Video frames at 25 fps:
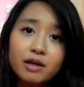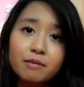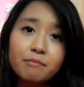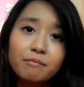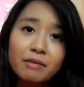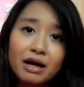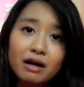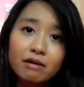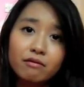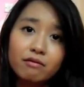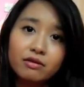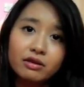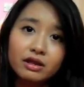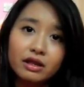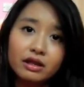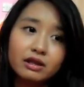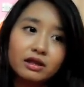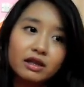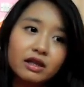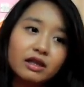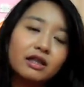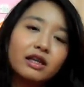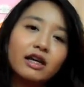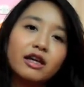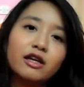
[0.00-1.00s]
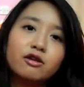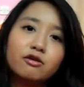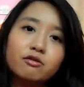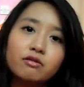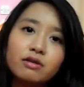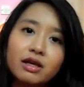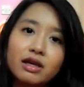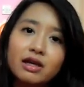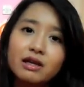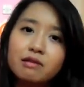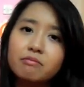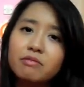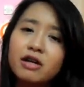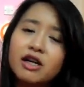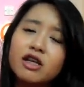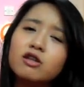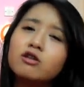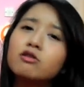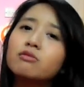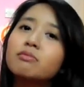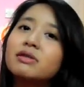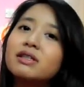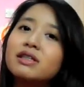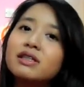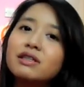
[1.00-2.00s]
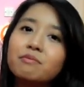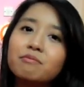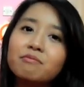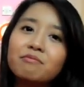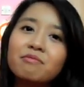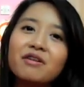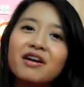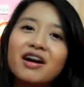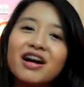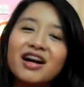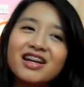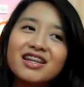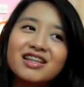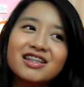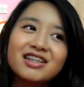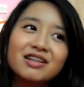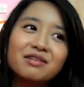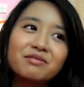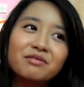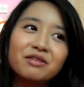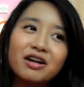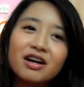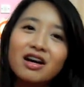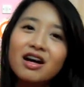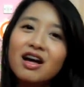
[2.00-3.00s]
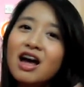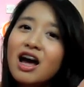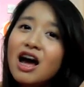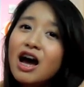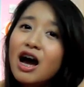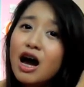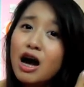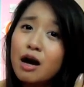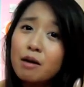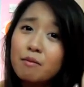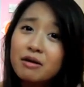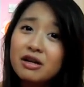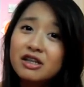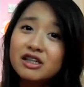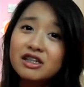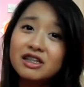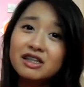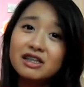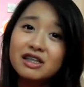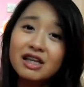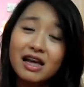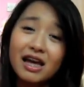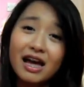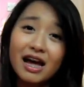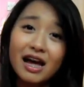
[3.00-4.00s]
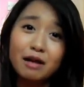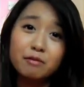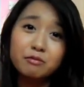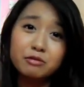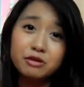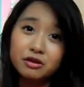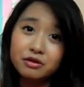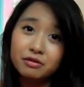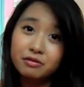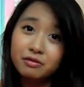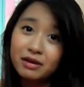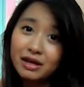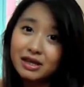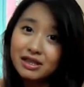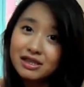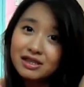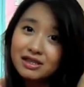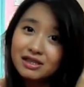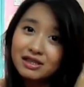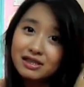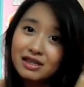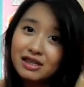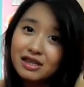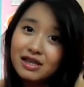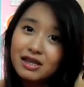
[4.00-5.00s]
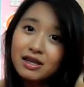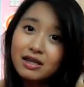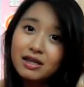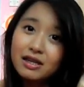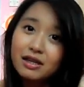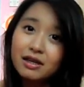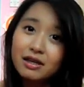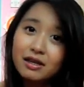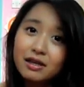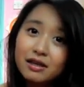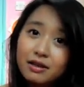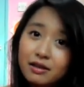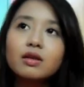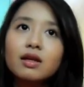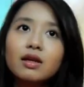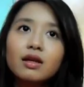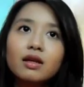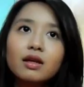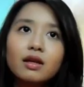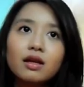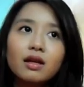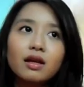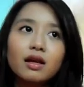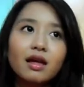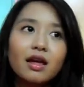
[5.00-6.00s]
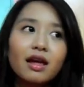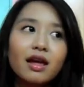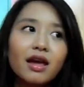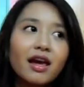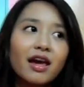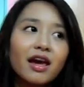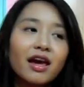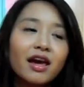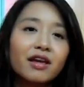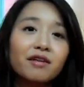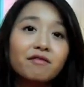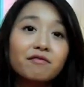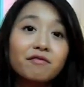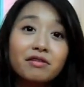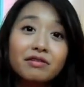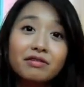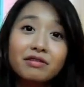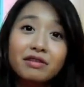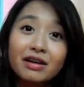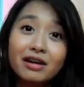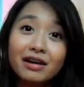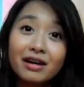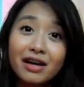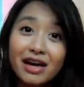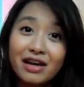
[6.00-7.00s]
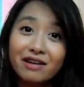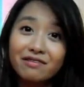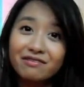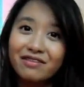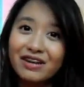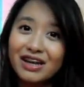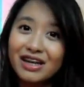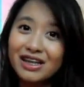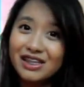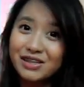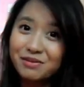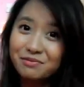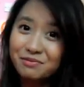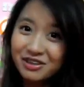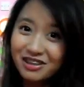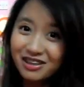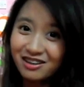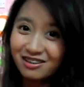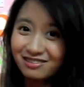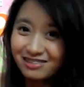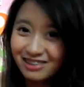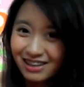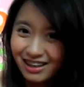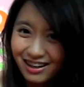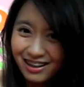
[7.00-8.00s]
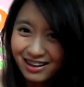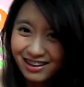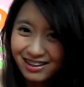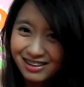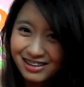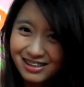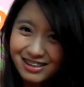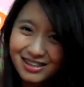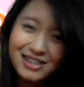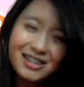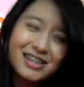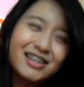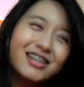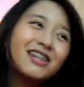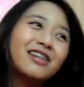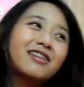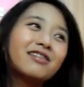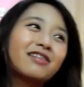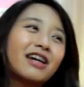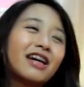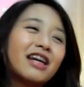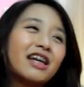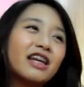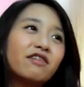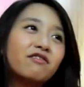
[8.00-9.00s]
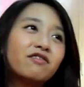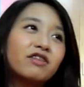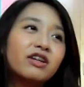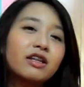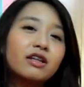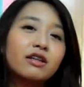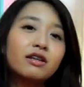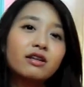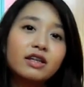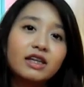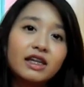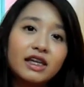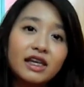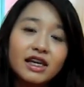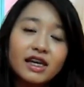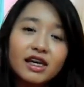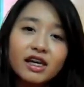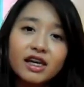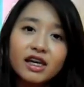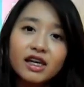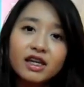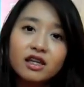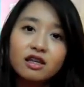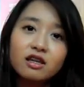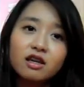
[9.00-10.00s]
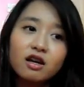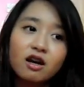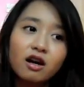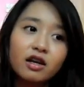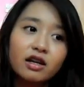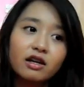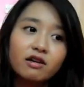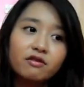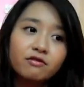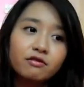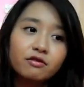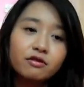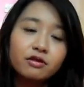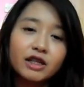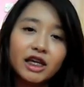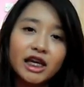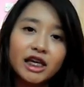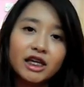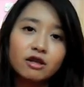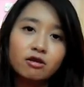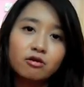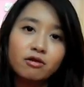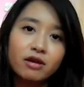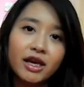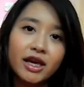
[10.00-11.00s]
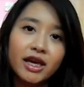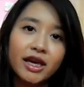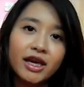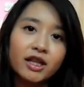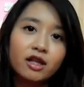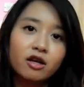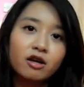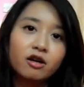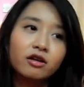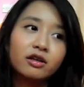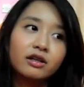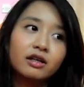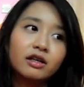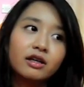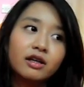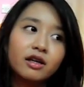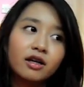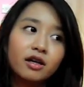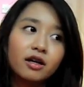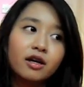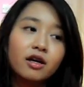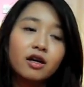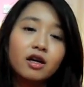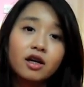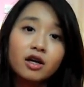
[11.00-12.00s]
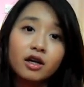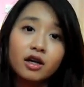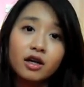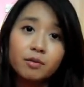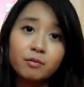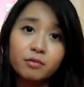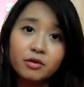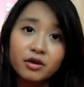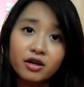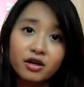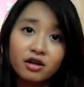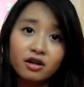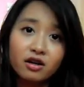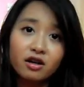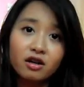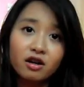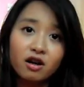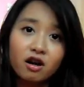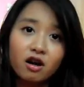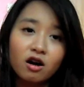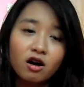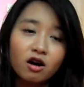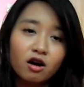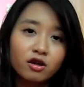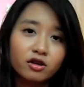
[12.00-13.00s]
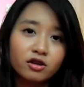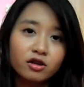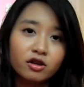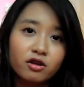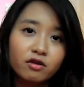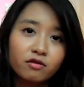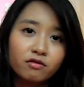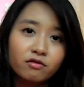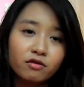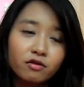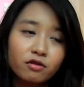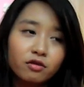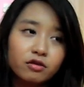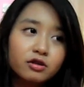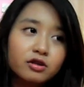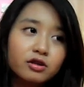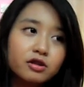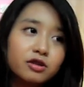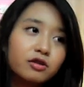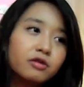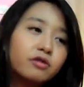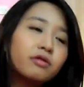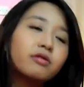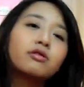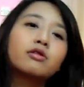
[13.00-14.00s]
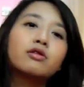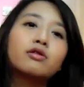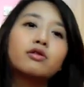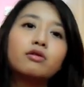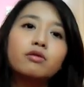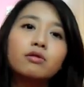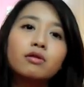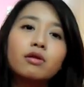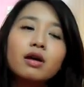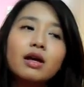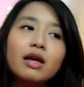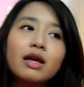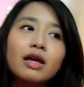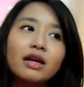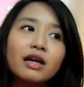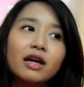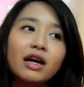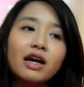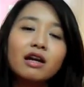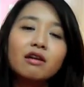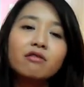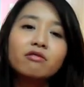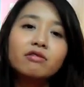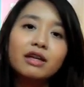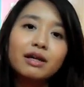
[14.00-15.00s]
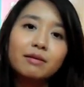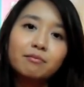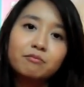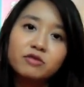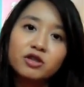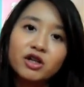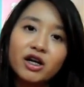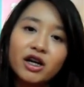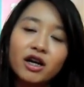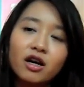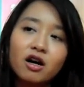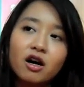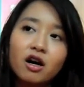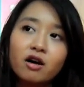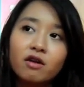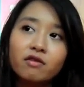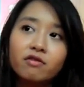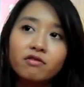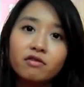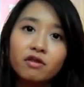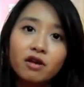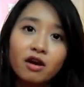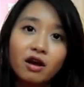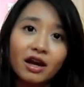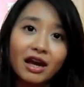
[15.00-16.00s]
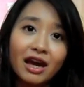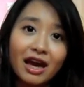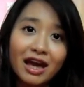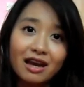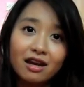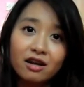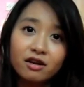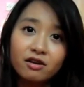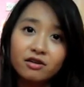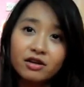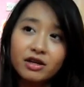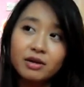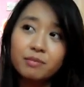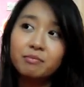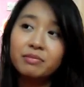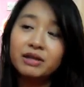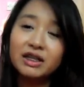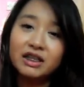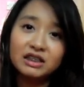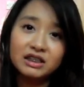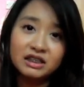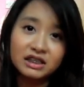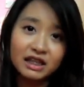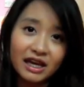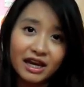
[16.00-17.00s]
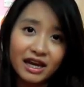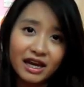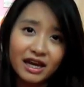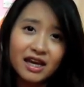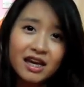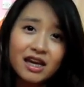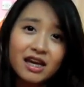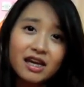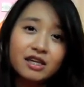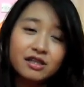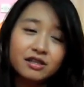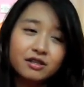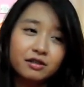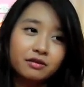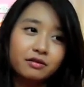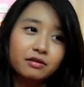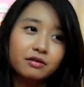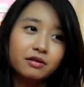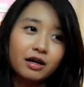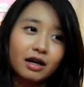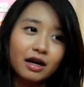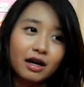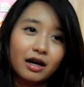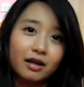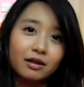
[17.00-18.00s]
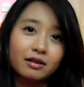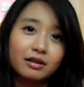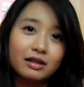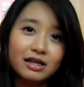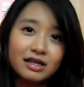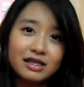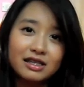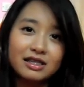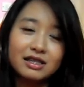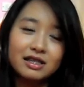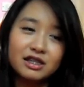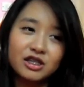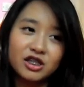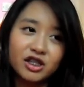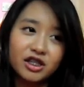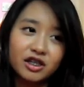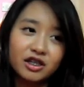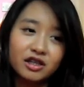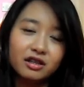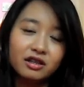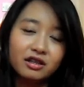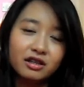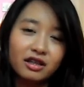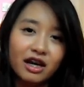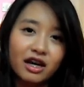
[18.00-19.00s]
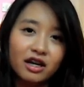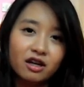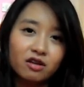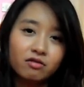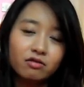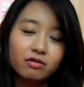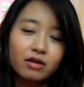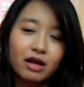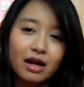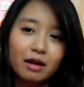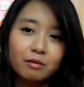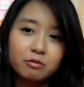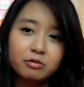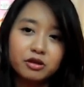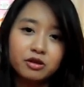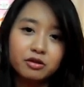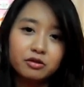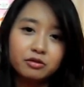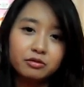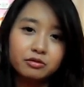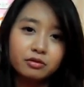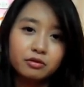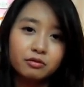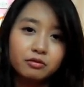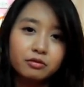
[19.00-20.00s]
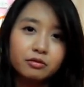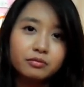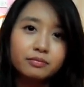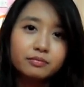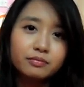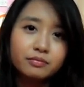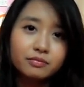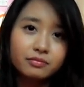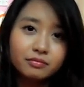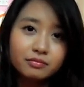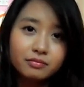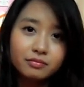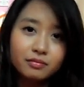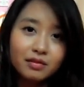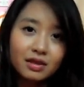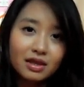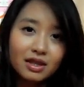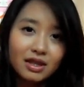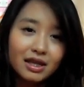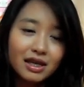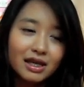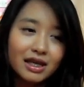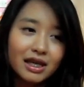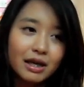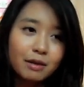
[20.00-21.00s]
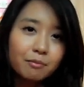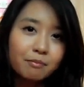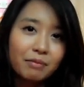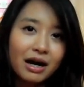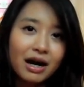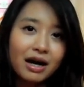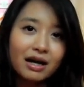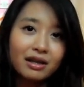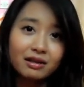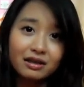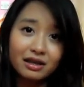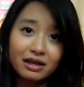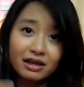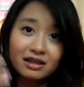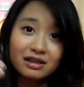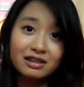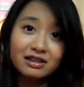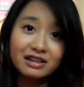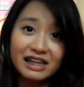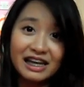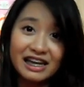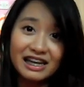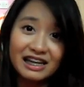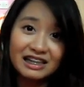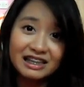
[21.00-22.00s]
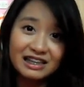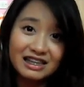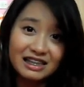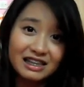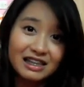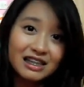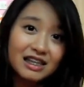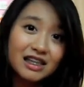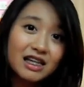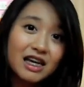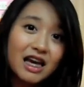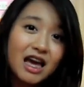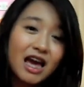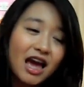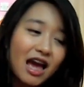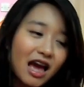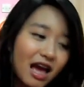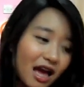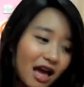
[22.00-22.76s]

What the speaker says: keep up with the thing that you eat, but you'll be surprised about how much it helps you actually. And with the advancement of technology, you can even key in the food that you ate on the computer or on your phone, so to kind of keep track of your calorie per day. So this journal kind of helps you to keep up in daily.